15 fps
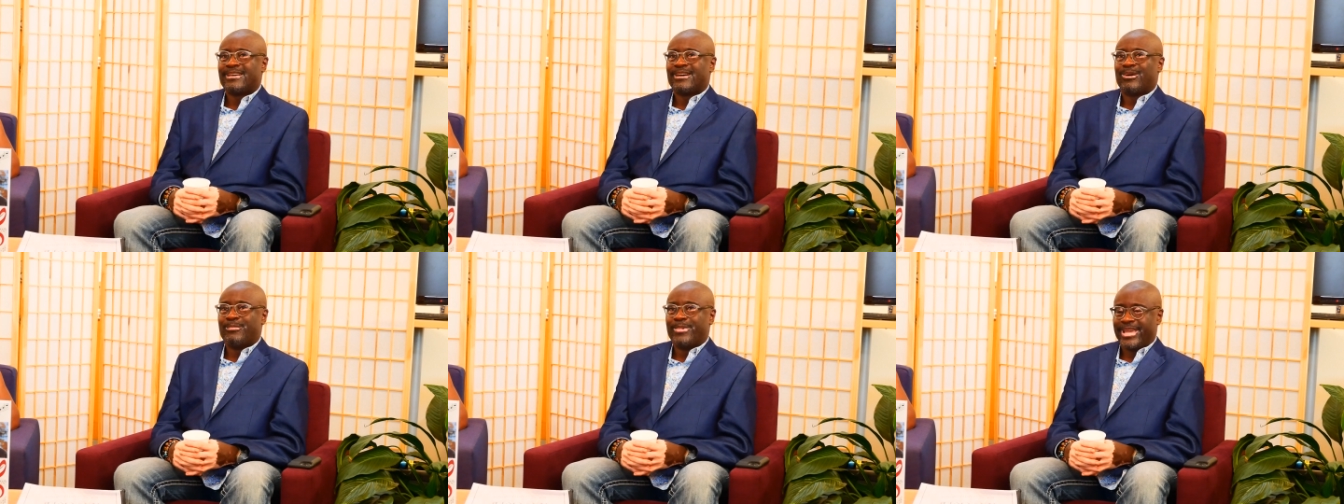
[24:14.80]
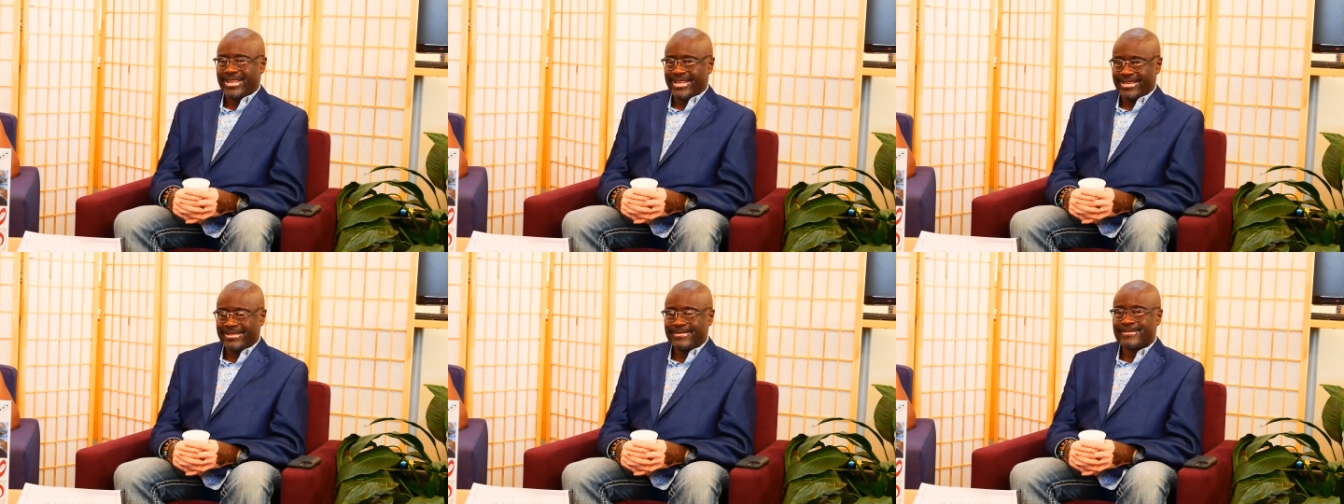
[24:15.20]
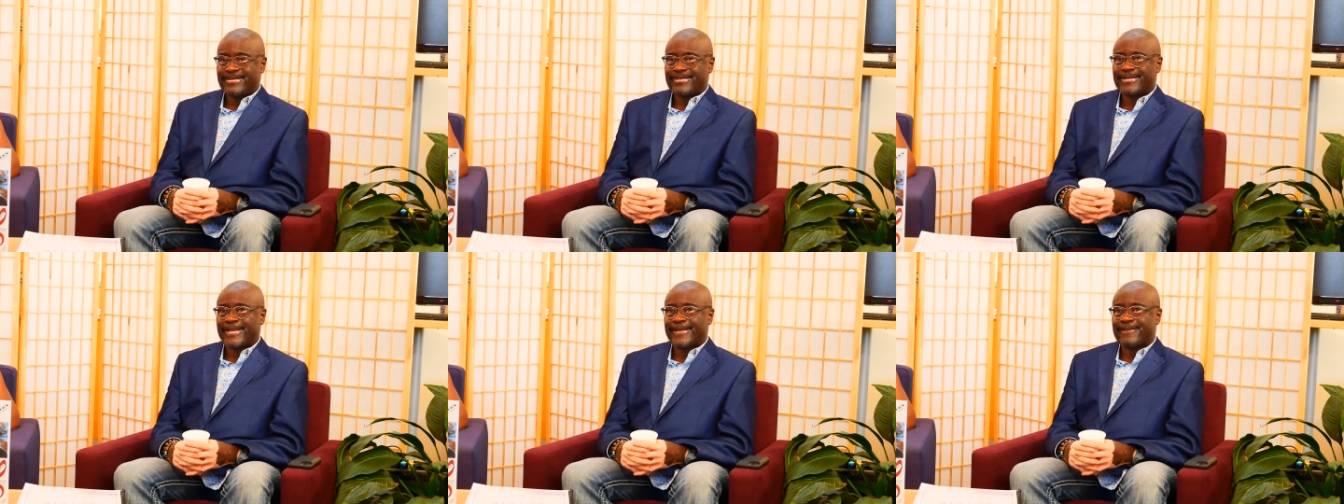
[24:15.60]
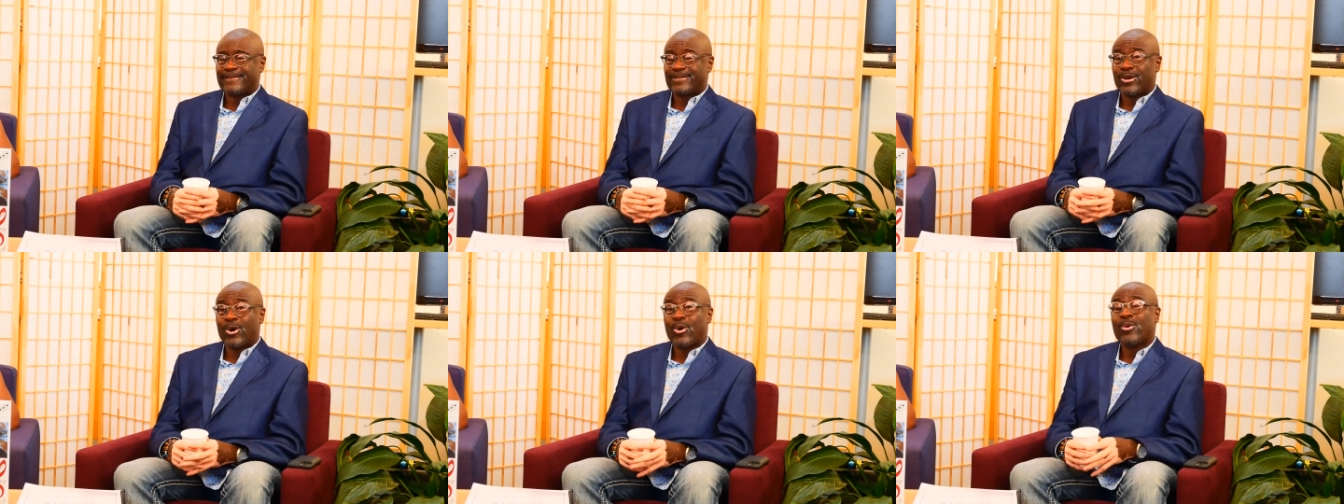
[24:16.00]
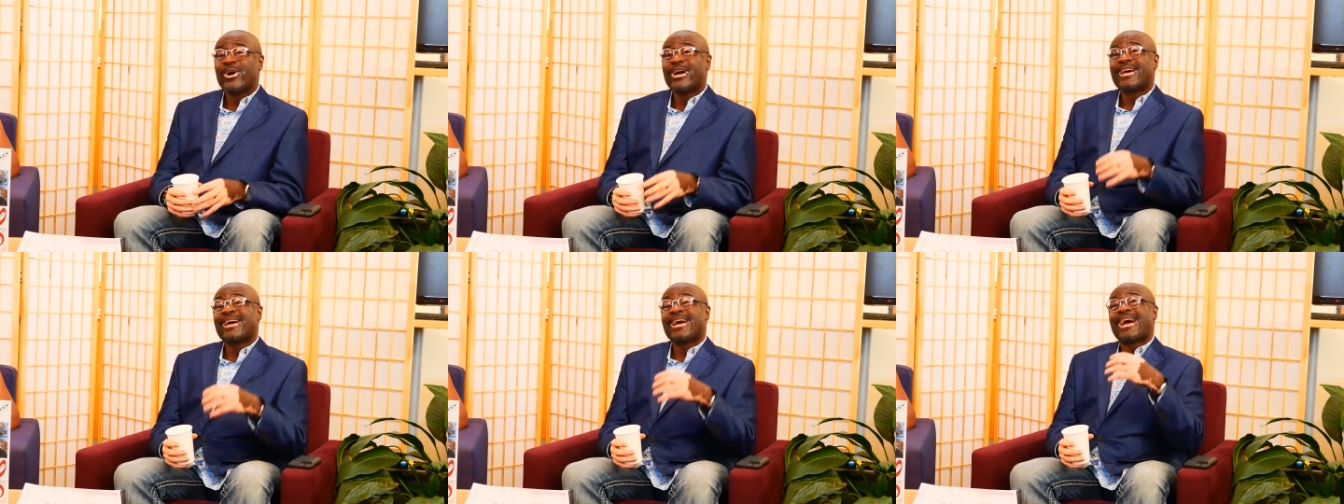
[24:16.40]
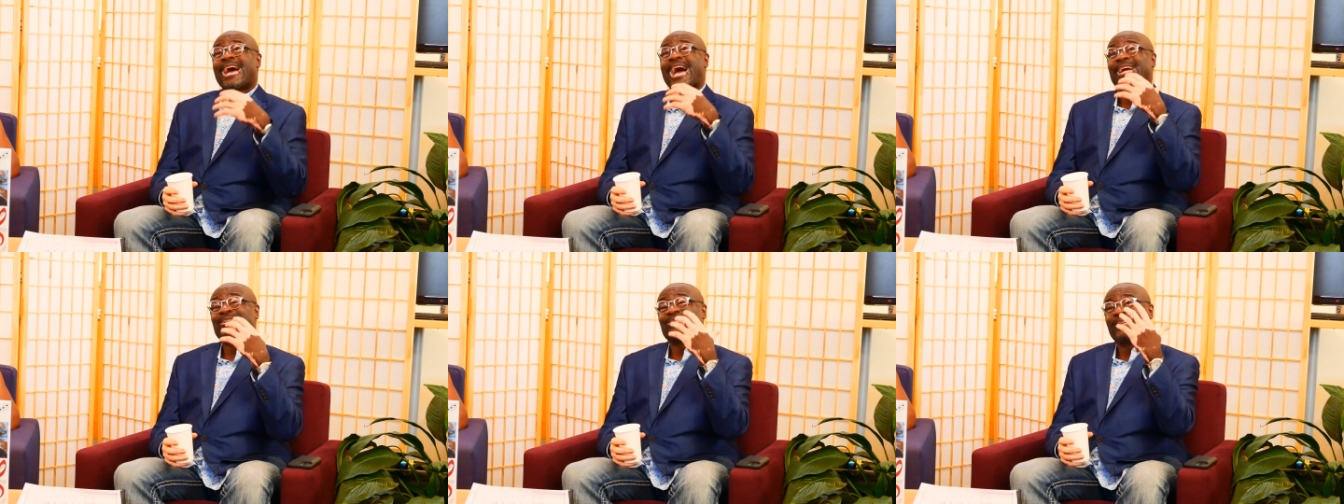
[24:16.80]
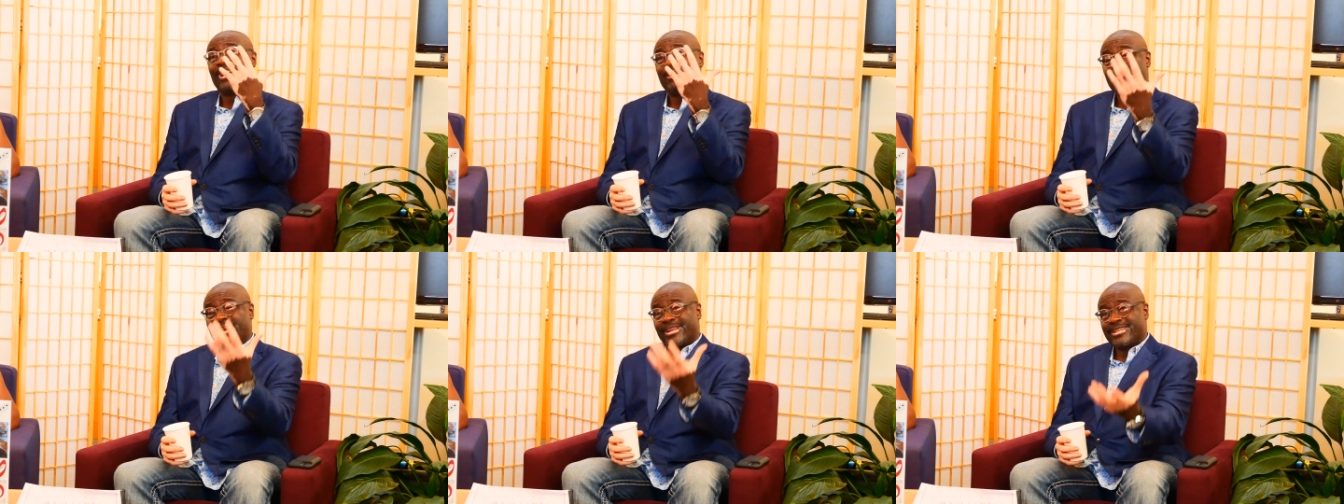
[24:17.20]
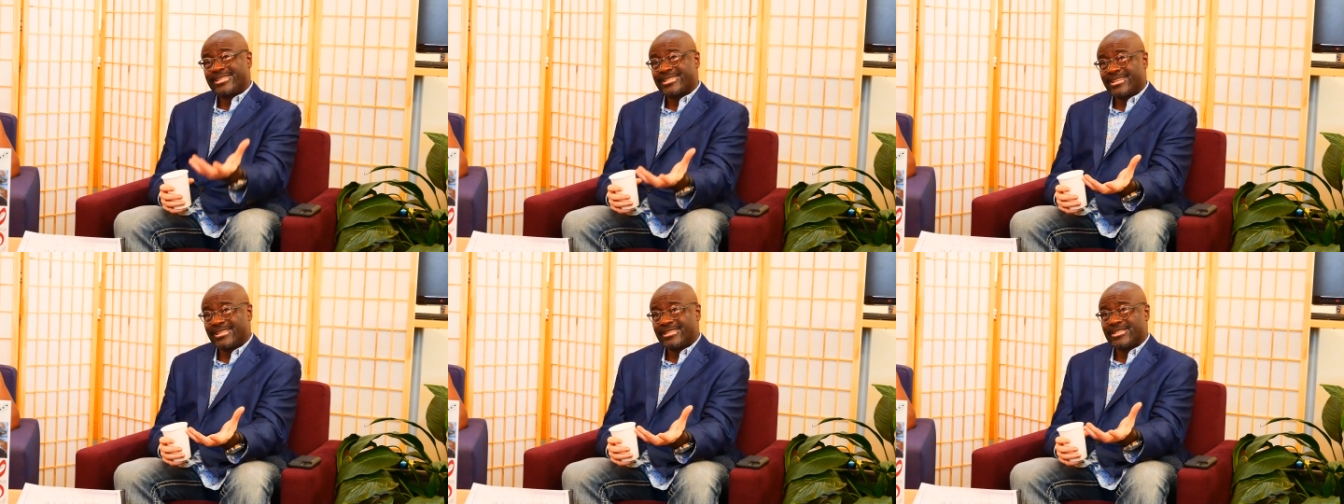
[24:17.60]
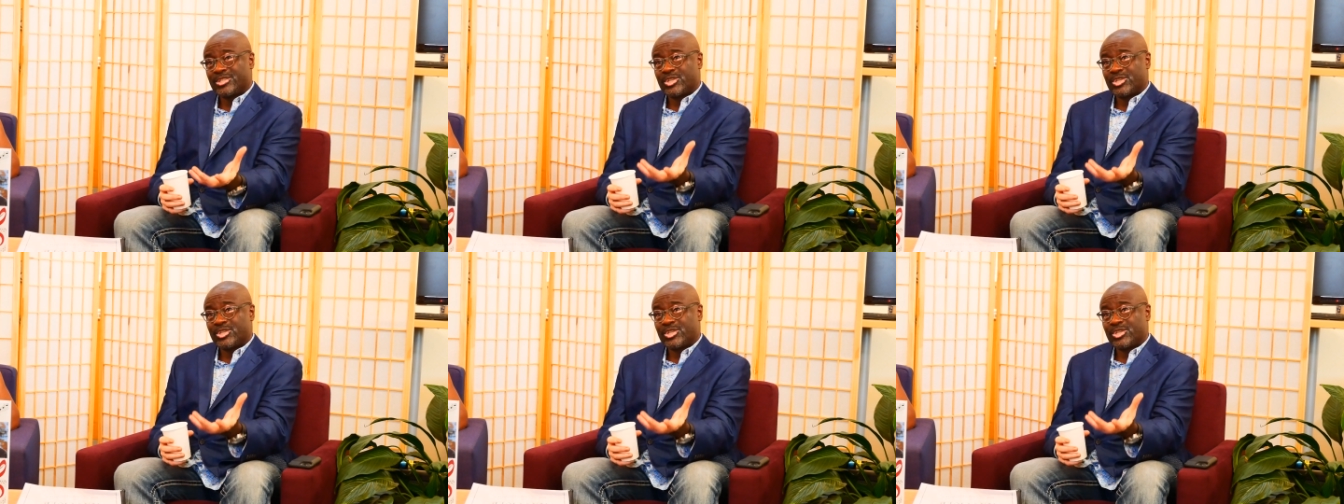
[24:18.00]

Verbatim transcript: Albanians, and so Actually, I met a child.